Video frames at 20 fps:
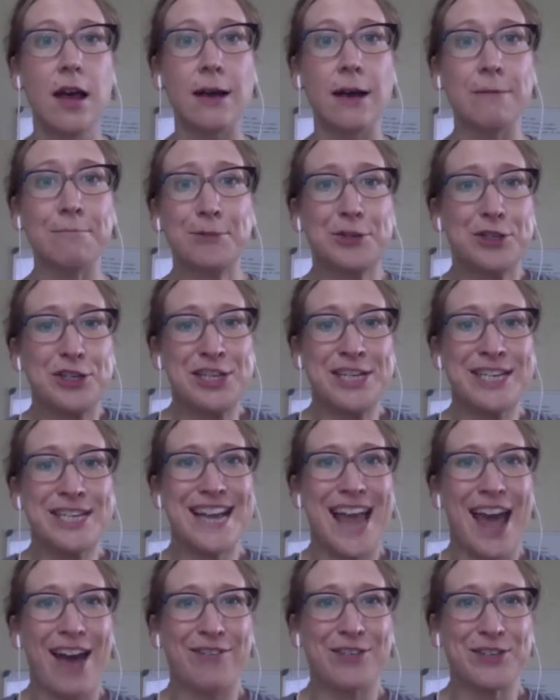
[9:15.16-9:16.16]
she didn't
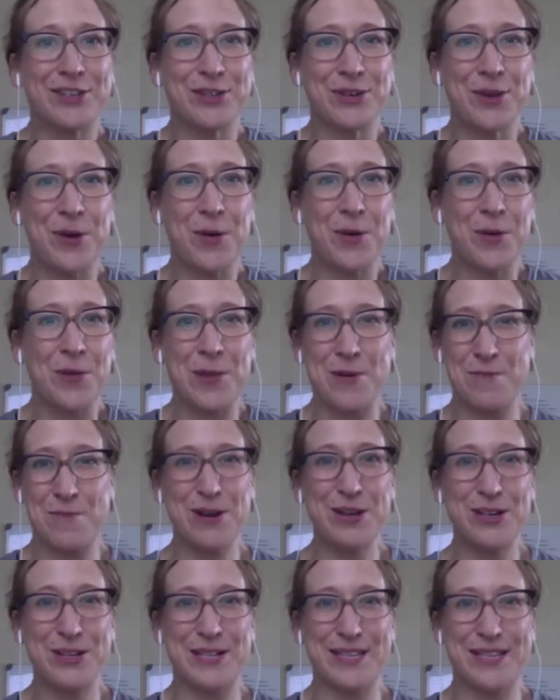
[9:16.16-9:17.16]
have to go to the
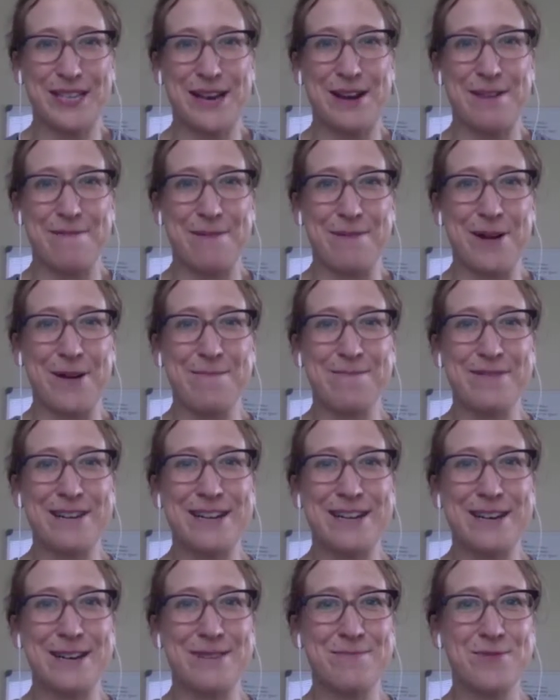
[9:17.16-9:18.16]
emergency department
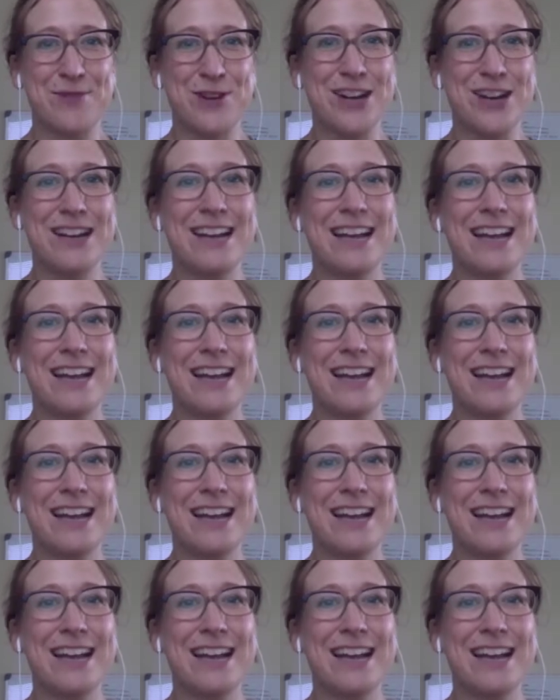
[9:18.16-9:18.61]
anymore.